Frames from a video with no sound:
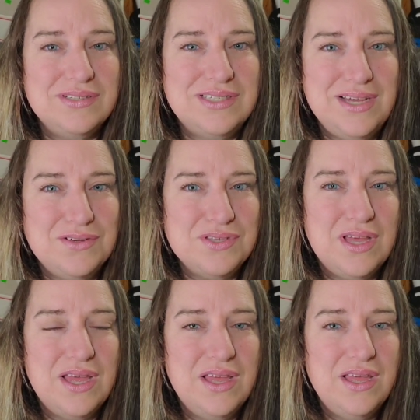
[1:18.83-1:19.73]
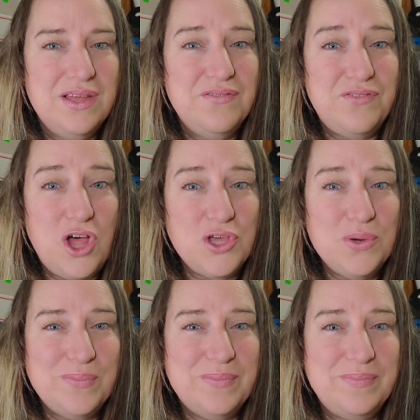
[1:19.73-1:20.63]
sales
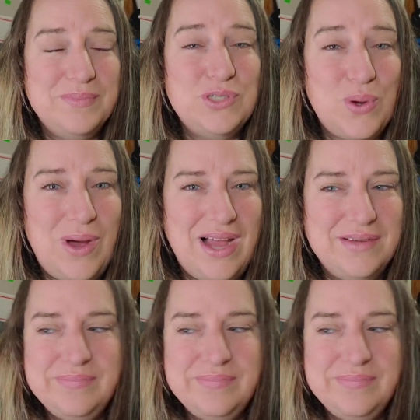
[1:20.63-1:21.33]
volume so high.